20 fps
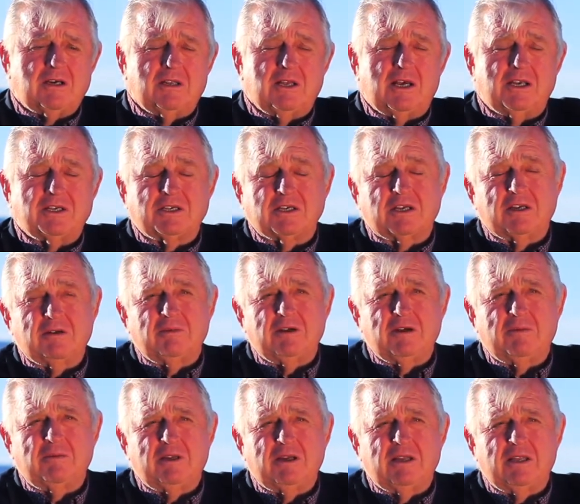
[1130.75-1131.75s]
or that's the
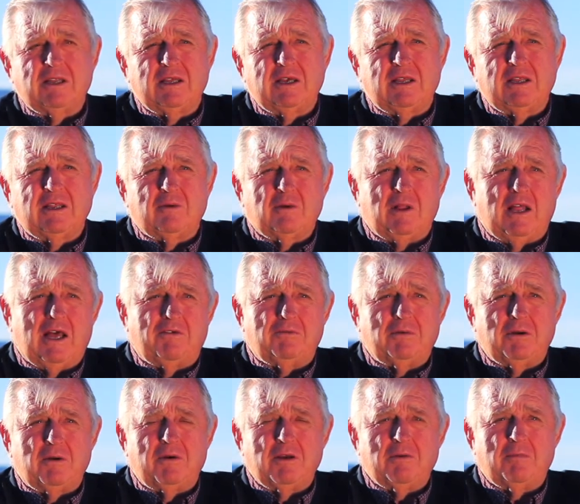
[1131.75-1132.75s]
commitment, and then it will have to
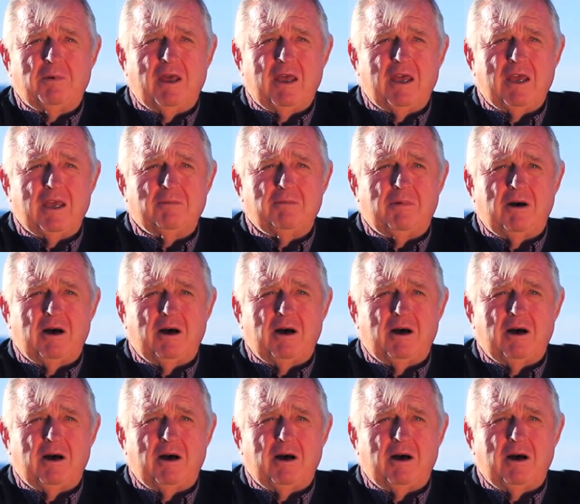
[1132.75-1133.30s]
be repaid